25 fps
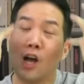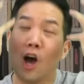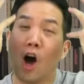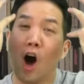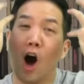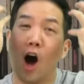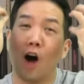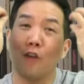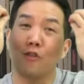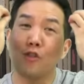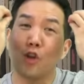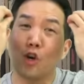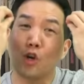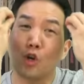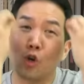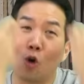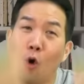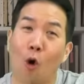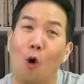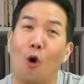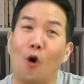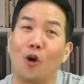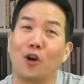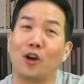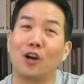on the
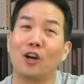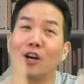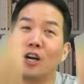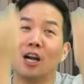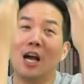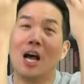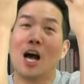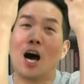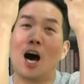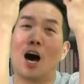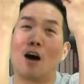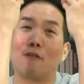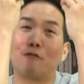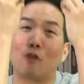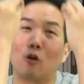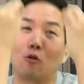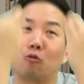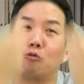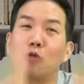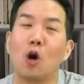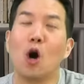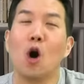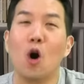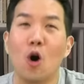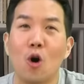corner of a
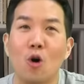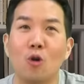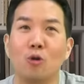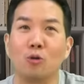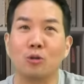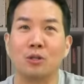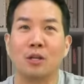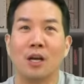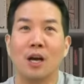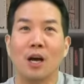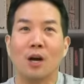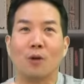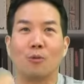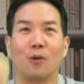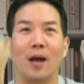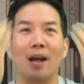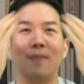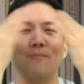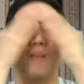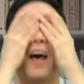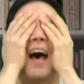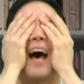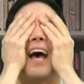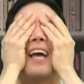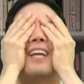road, right? I